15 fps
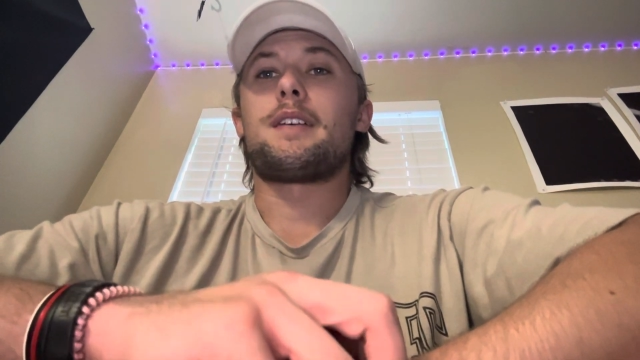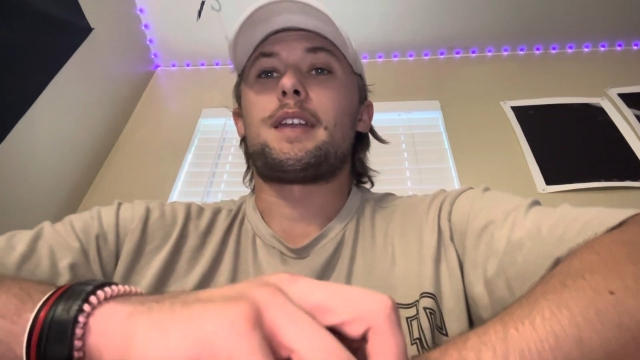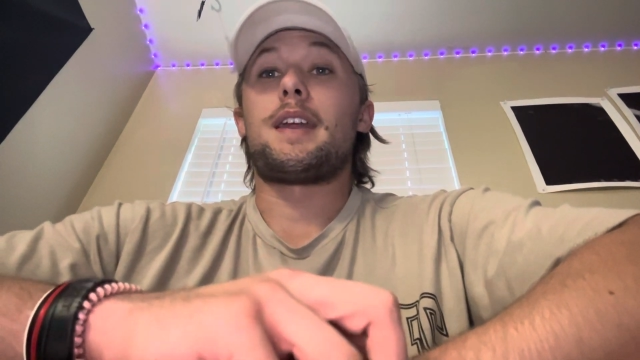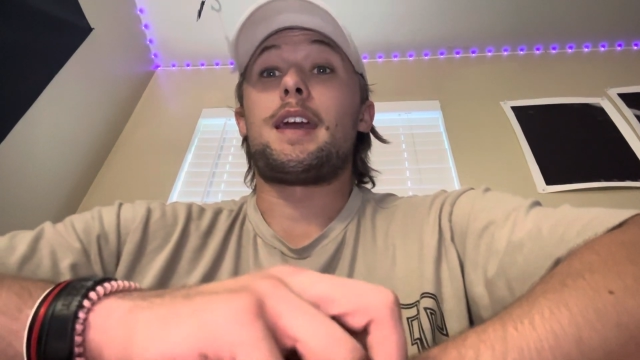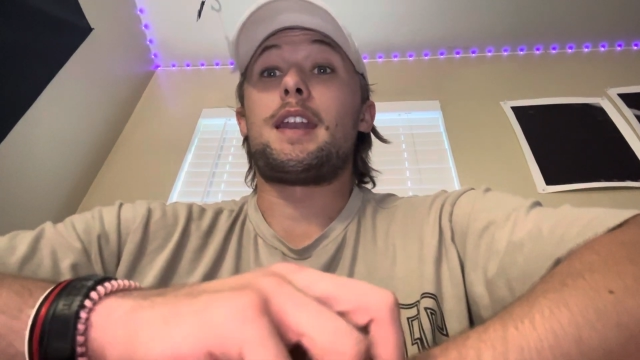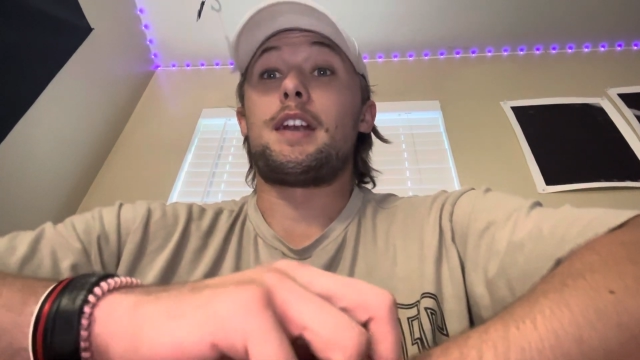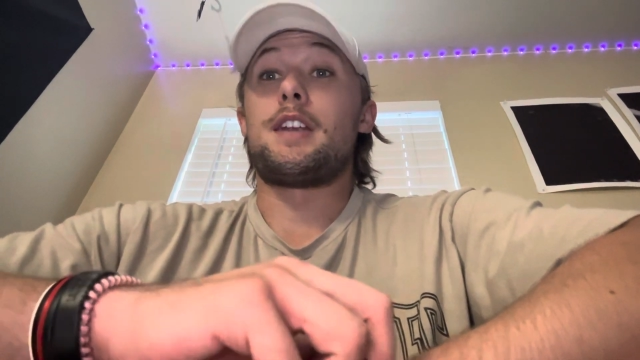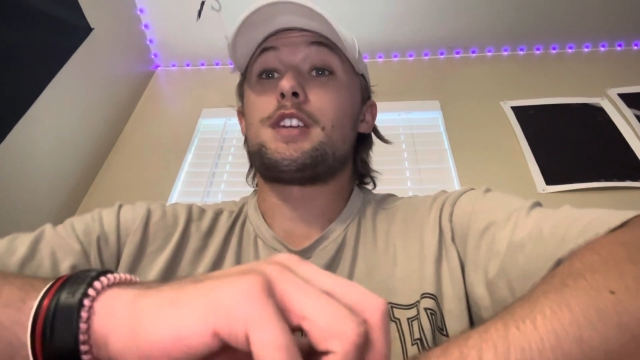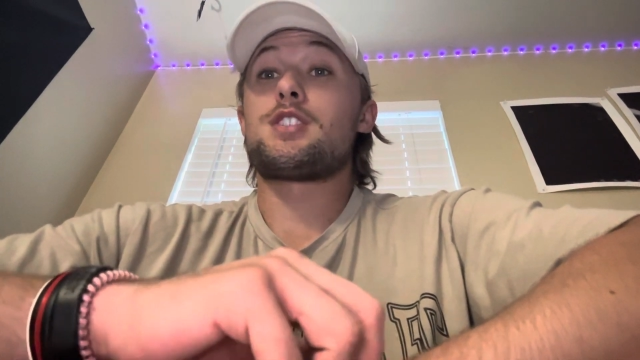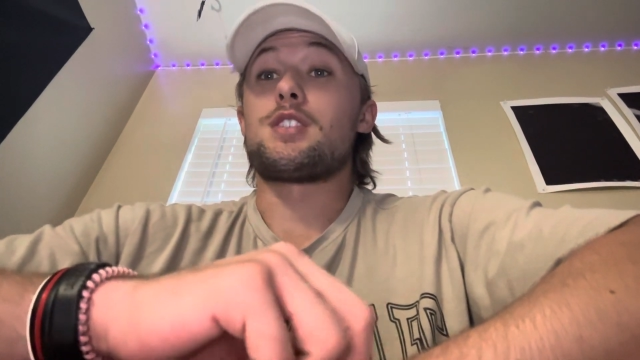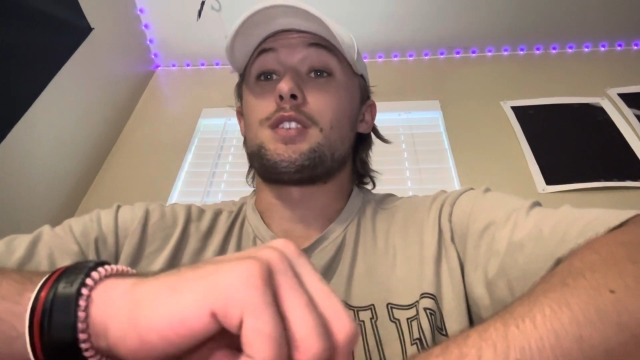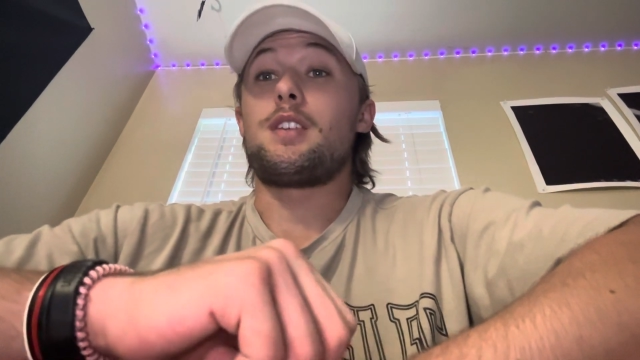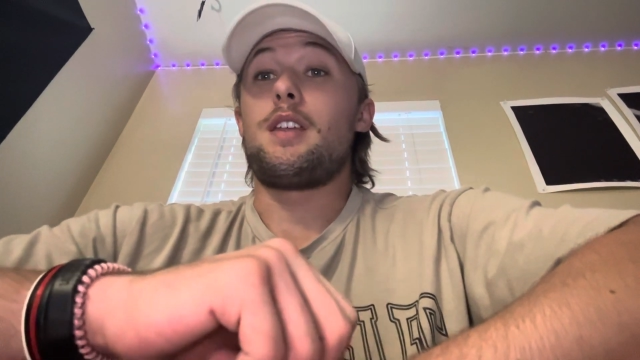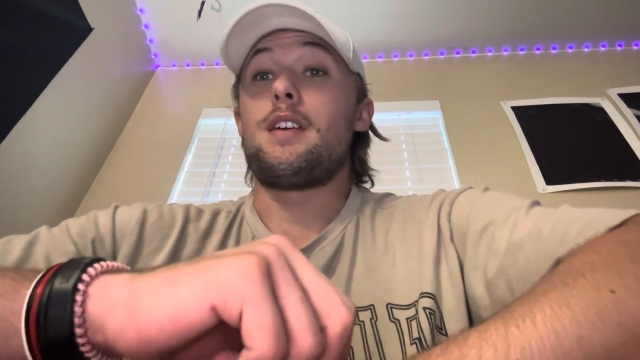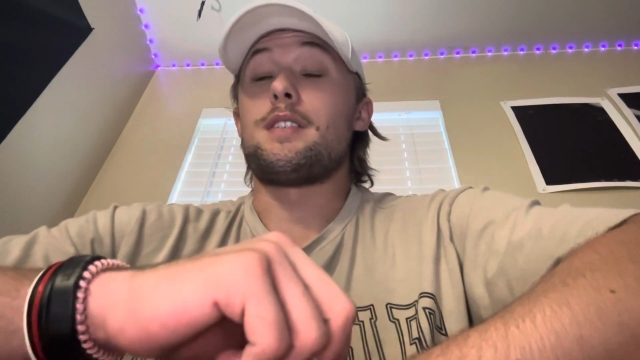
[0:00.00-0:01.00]
and in
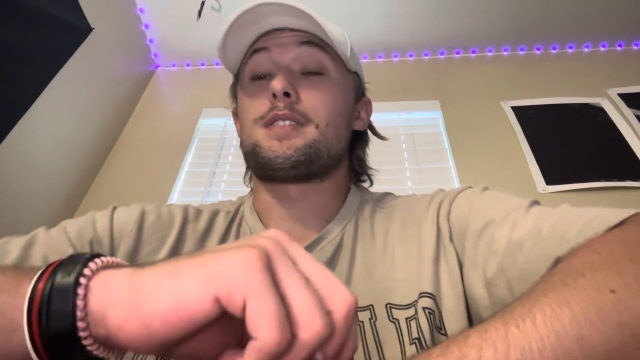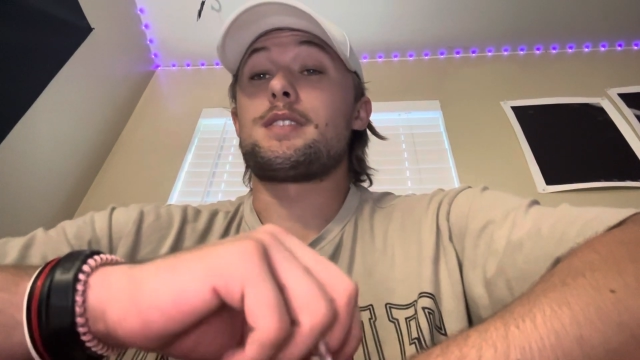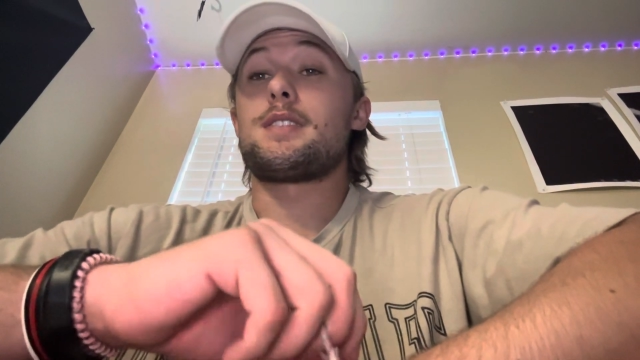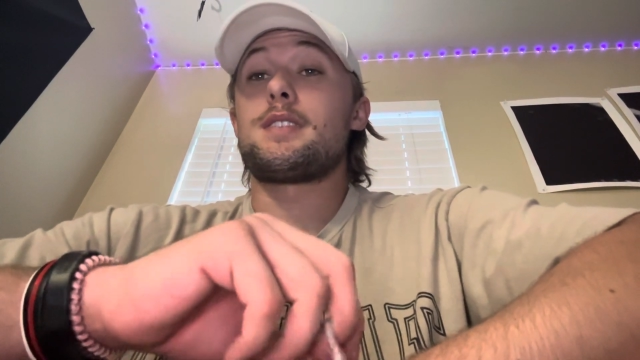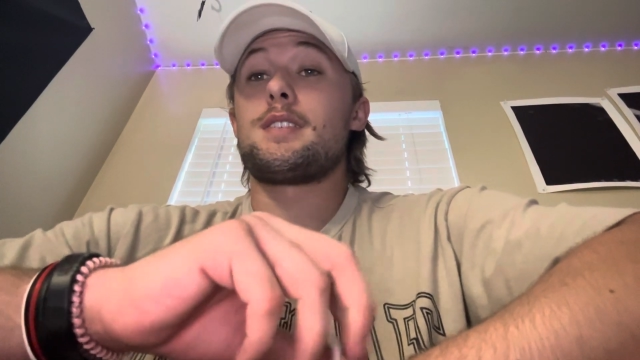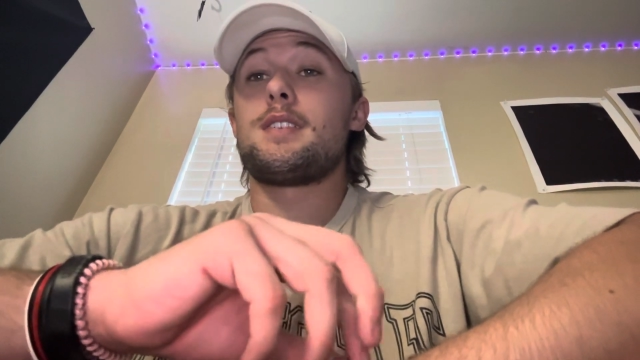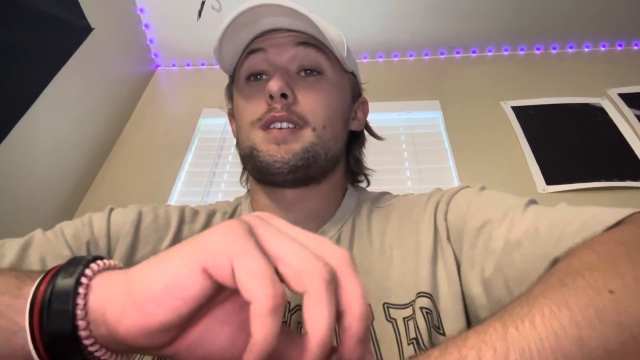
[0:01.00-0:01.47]
addition to this,